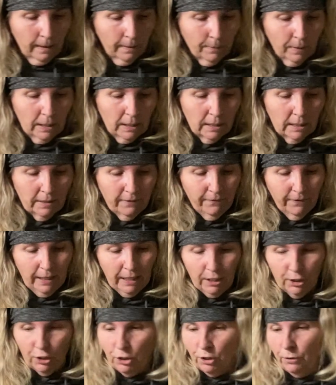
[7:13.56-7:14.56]
let's see if I
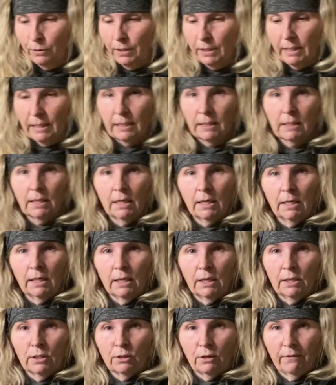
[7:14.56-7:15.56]
can show you this.
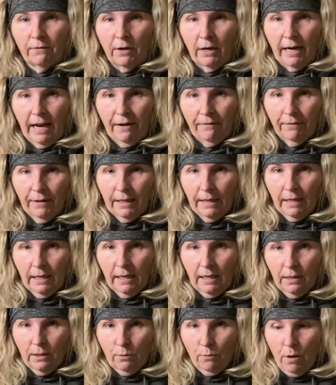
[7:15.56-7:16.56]
So I've got everything
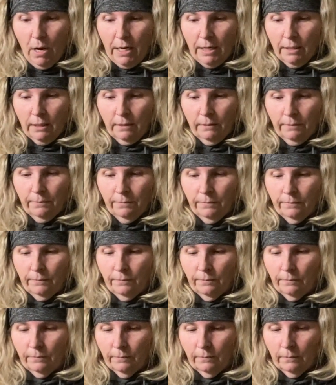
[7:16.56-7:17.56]
in the water.
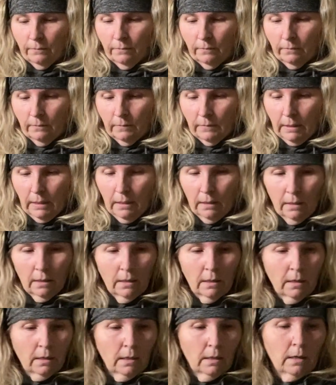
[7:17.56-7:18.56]
I'm
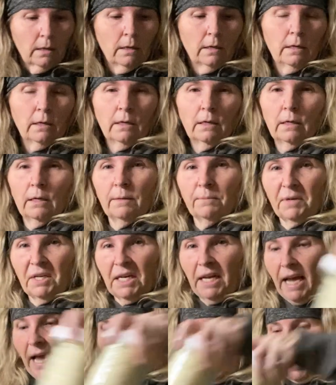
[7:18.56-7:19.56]

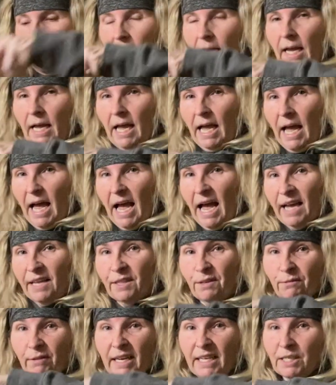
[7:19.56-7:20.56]
gonna add
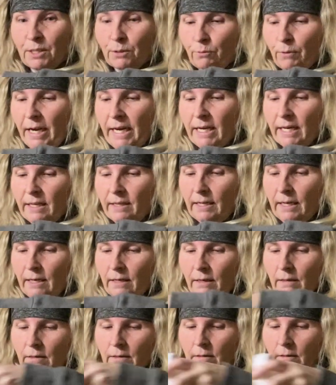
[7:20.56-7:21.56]
the rice right in
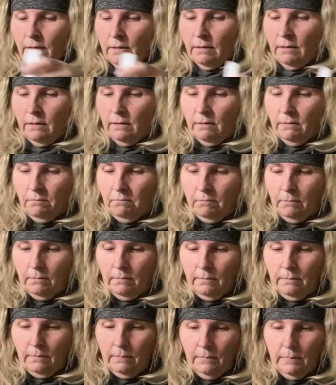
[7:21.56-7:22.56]
there.
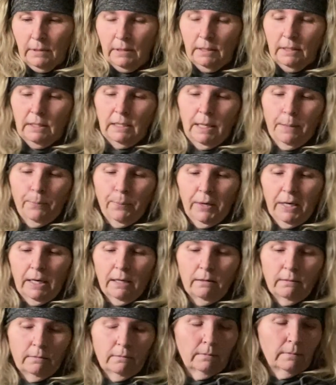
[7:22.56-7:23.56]
Dump it
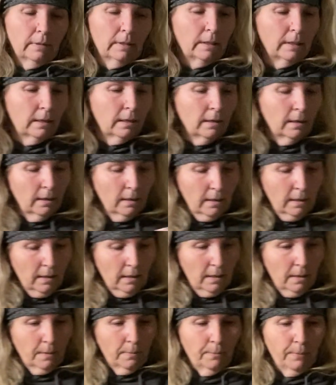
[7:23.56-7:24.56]
in.
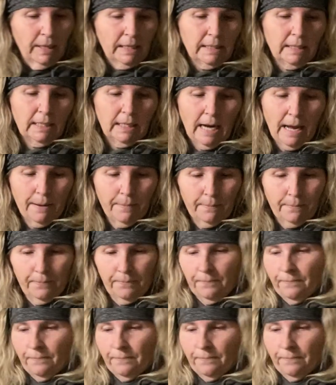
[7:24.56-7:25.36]
Mix it up.